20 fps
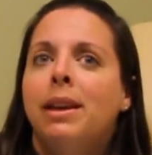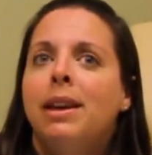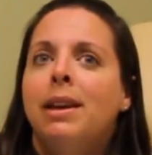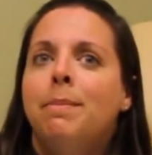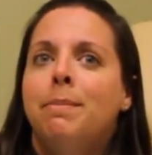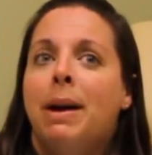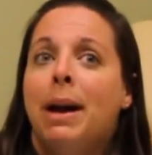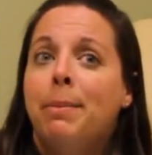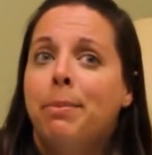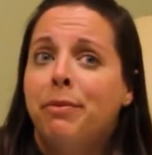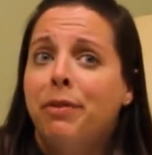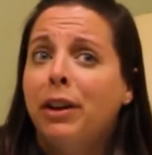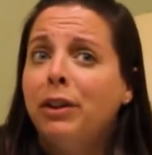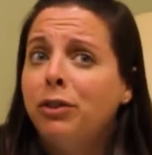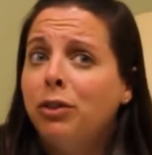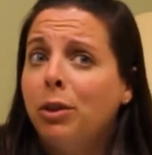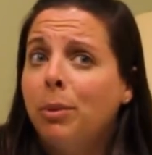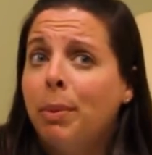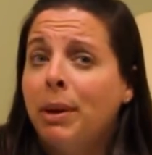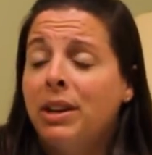in my
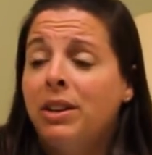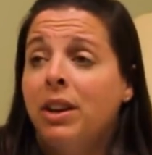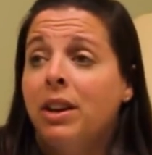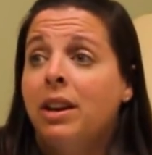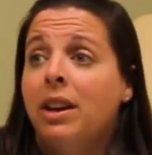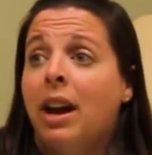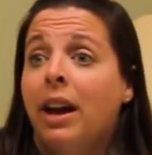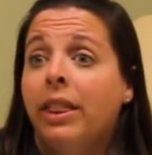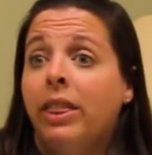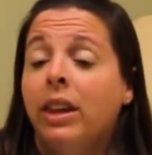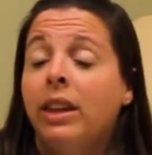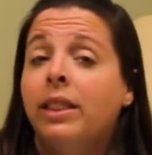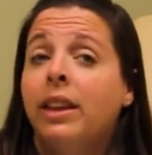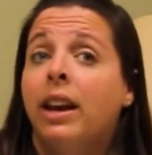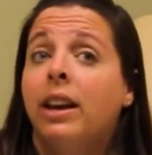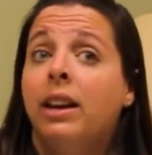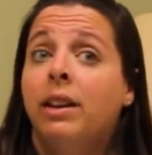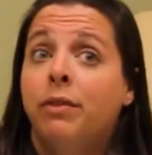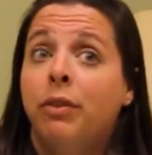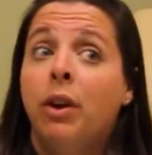professional opinion, I think
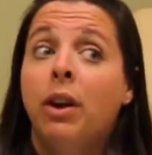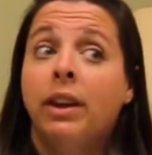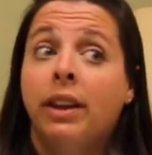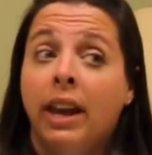that if a